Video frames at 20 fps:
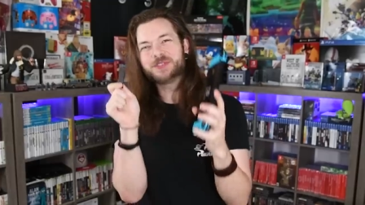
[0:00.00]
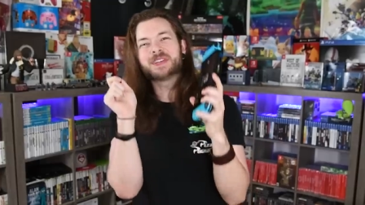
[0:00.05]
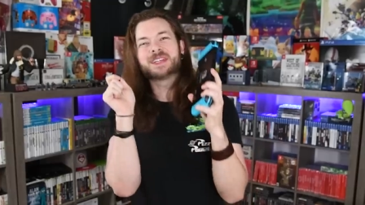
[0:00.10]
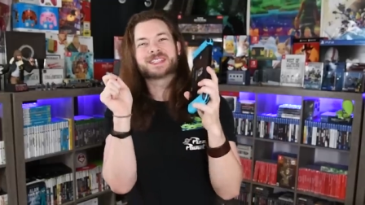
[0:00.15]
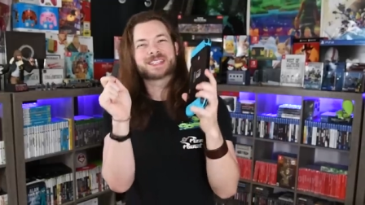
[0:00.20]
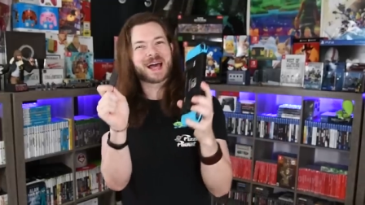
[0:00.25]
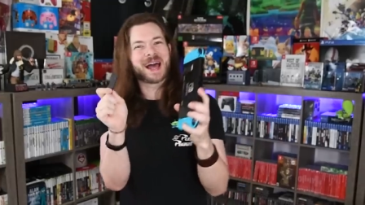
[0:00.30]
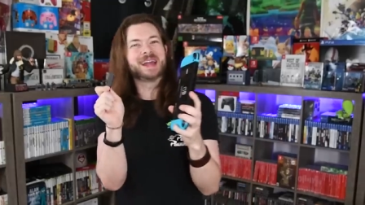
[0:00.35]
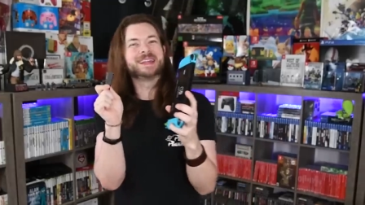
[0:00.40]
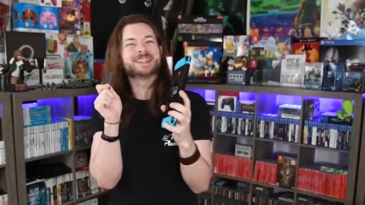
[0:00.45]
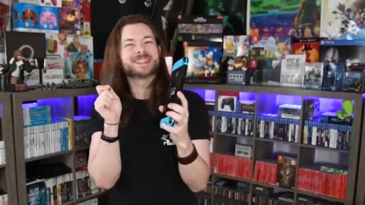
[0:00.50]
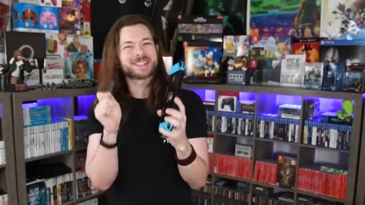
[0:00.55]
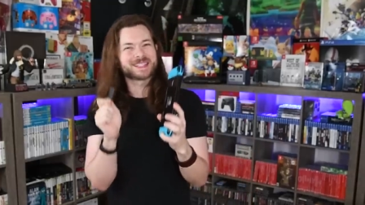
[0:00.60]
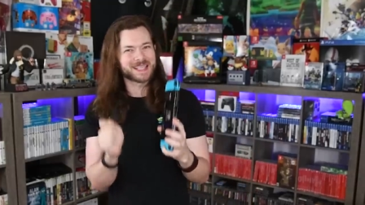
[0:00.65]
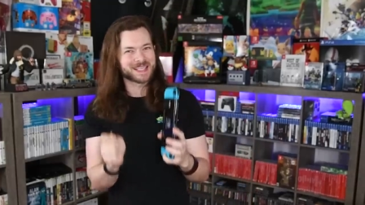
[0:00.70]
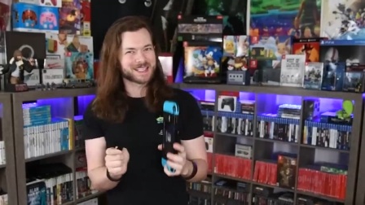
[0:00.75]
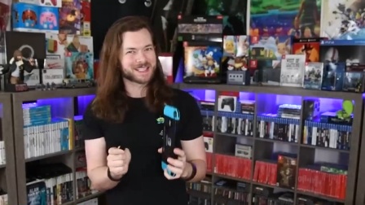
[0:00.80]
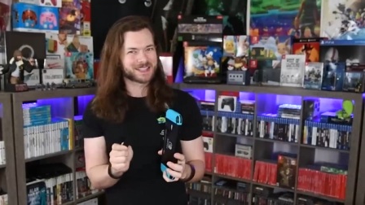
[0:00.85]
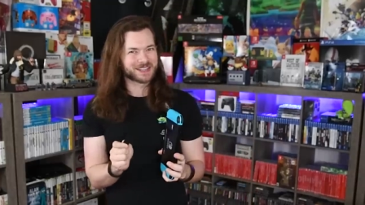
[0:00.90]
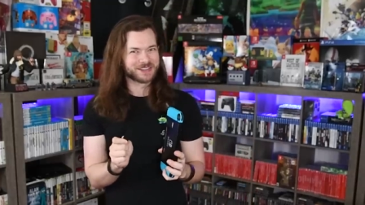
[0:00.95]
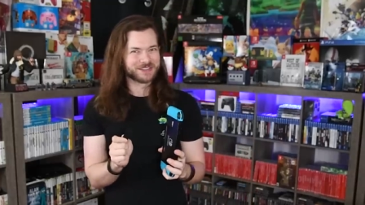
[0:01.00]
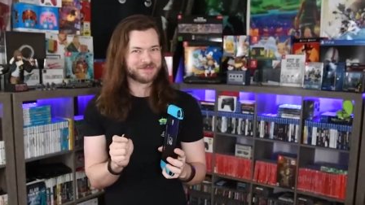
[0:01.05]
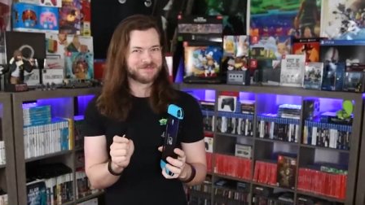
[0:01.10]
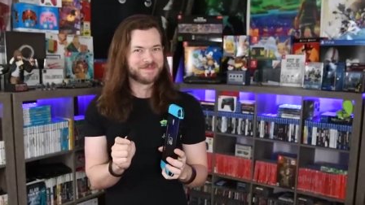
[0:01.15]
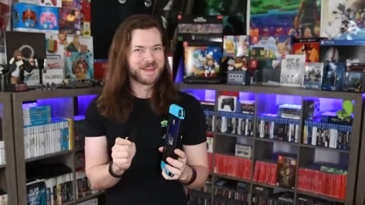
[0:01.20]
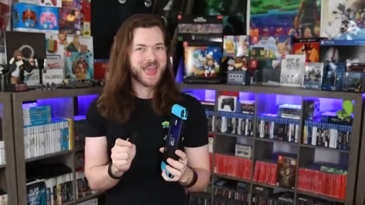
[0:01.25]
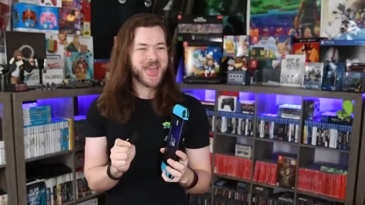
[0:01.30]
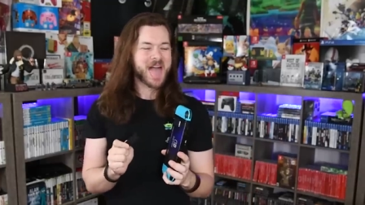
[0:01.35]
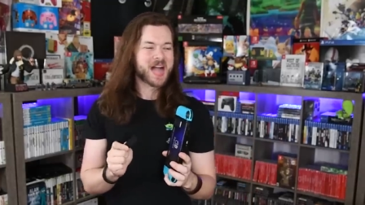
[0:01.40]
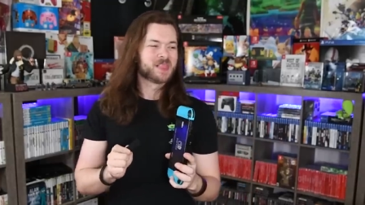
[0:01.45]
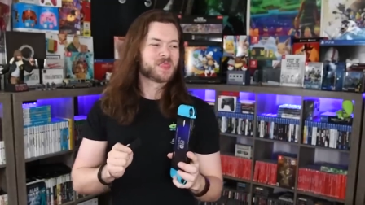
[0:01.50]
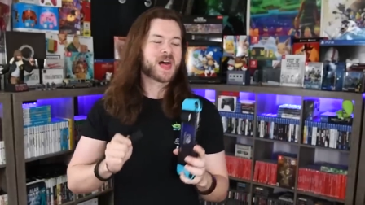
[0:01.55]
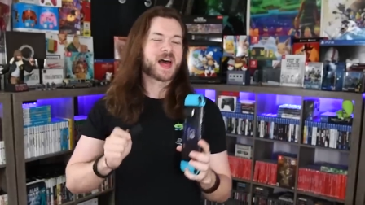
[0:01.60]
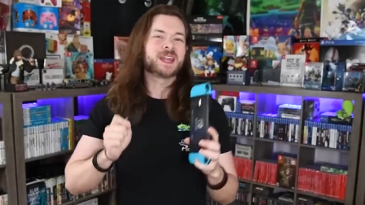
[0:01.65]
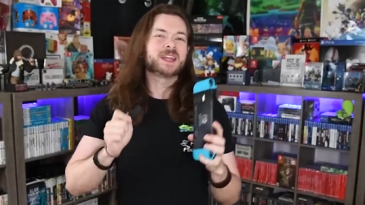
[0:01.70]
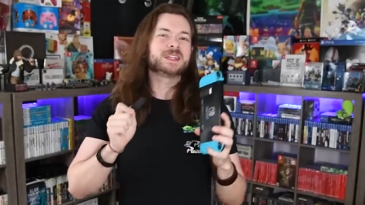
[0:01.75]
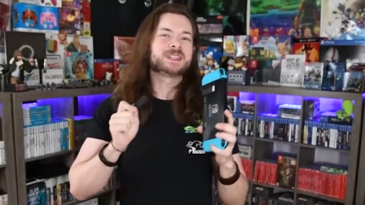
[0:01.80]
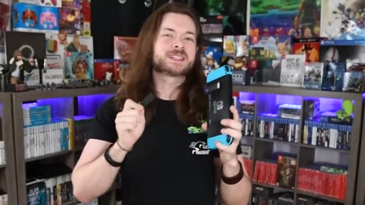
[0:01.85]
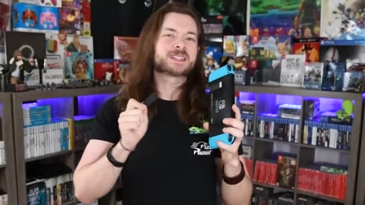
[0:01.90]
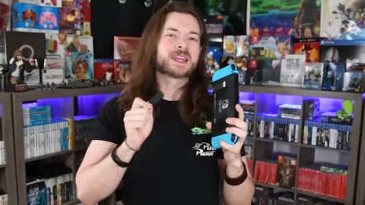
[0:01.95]
designed a system that
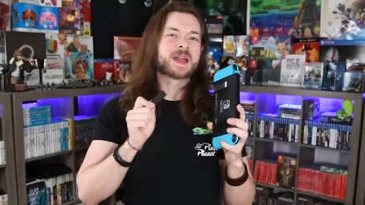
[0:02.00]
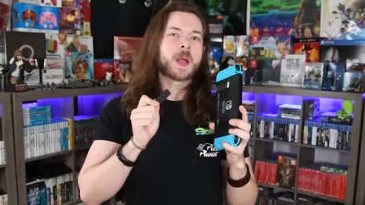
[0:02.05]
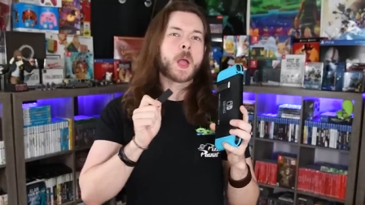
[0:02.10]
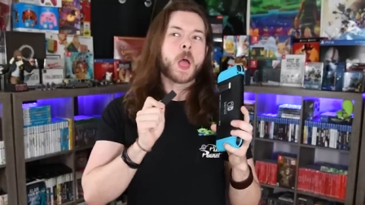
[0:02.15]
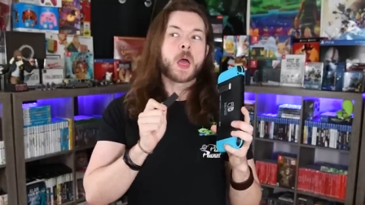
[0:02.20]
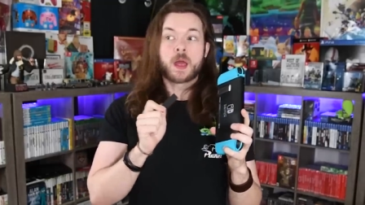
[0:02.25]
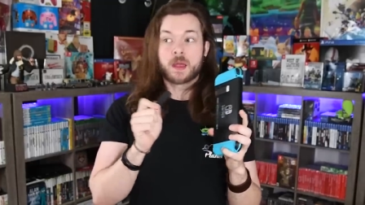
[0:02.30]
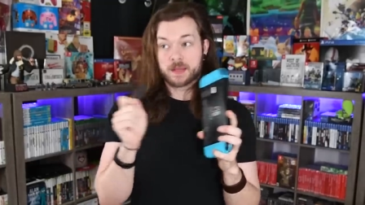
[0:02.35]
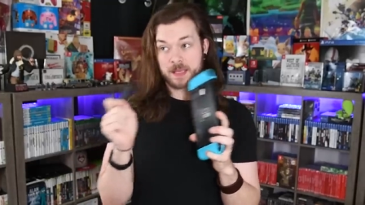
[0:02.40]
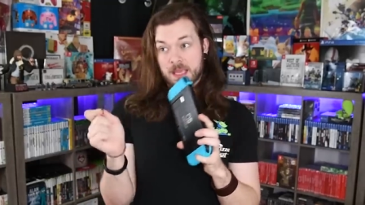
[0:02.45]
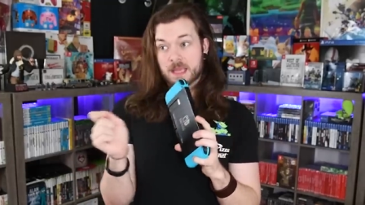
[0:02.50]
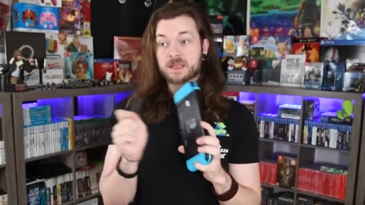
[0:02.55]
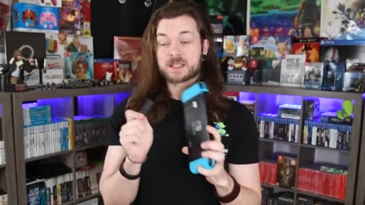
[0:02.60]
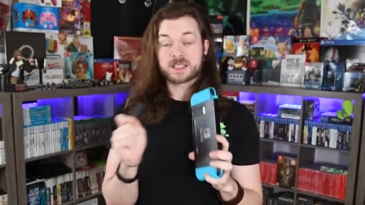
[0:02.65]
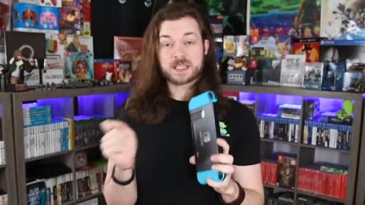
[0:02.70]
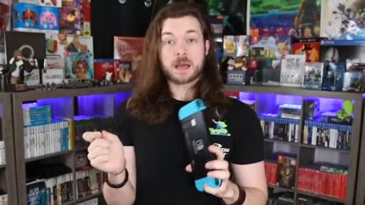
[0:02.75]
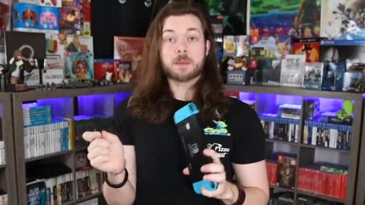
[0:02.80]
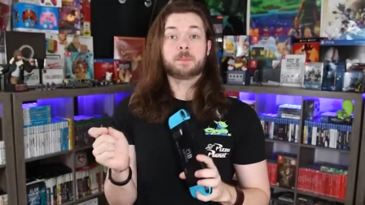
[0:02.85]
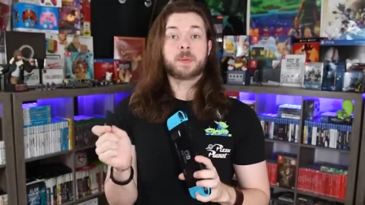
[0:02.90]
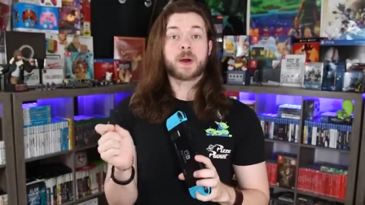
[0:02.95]
is, in some